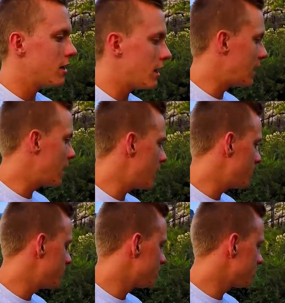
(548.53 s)

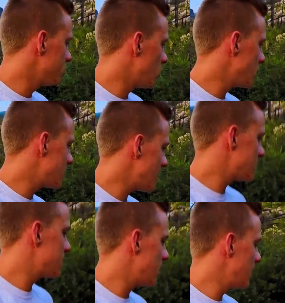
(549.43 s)
Once
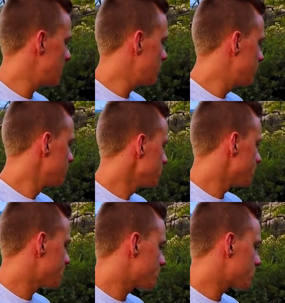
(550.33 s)
that's done,
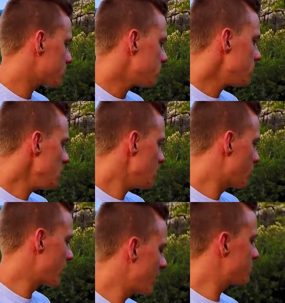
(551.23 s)

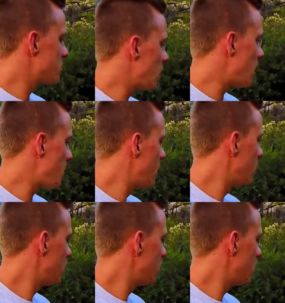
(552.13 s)
bring it up top,